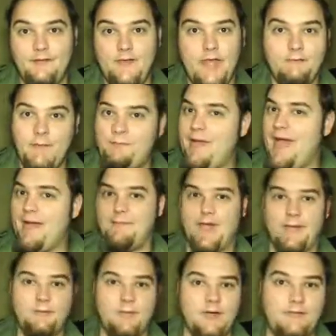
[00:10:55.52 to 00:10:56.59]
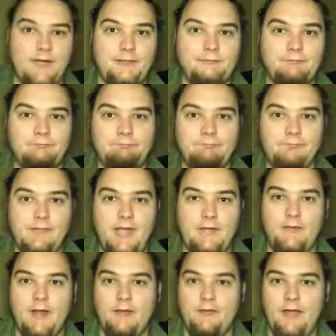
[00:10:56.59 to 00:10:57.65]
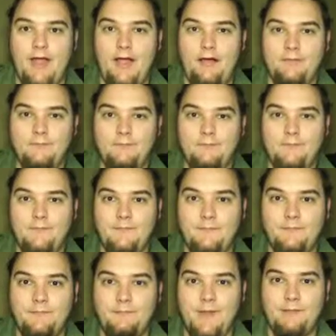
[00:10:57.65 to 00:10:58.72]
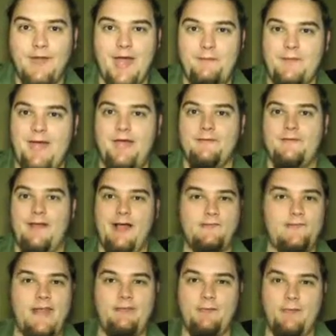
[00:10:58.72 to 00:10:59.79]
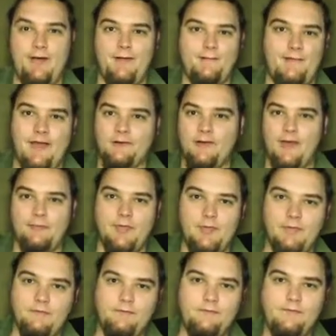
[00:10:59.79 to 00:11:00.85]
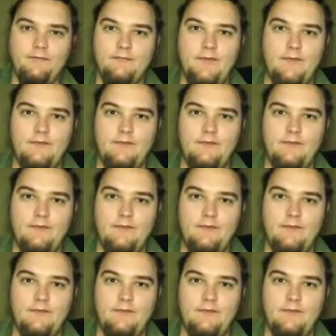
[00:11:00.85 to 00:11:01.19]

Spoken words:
Give him a Batman movie. Let him go around, be Batman / James Bond / Robin Hood.